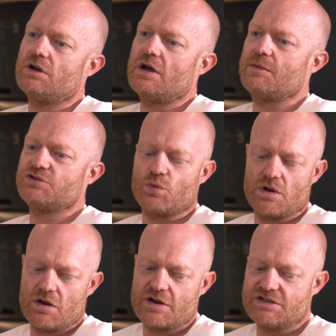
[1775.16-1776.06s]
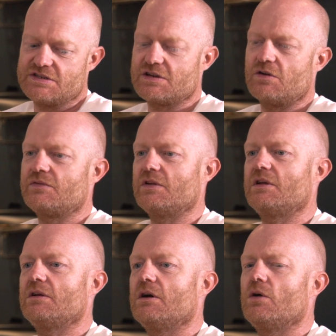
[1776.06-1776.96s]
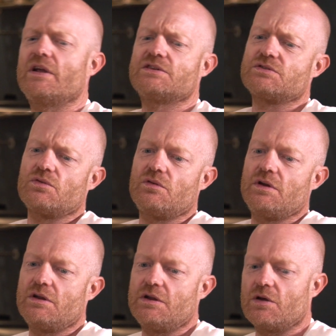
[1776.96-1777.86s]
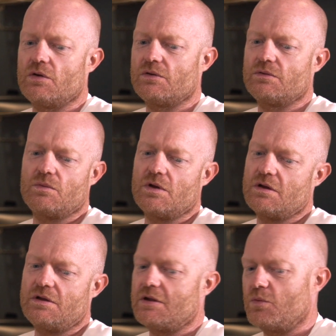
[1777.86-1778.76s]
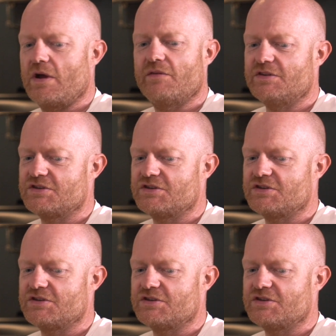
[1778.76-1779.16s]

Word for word: how much you want to lie to yourself that that's not really whatever.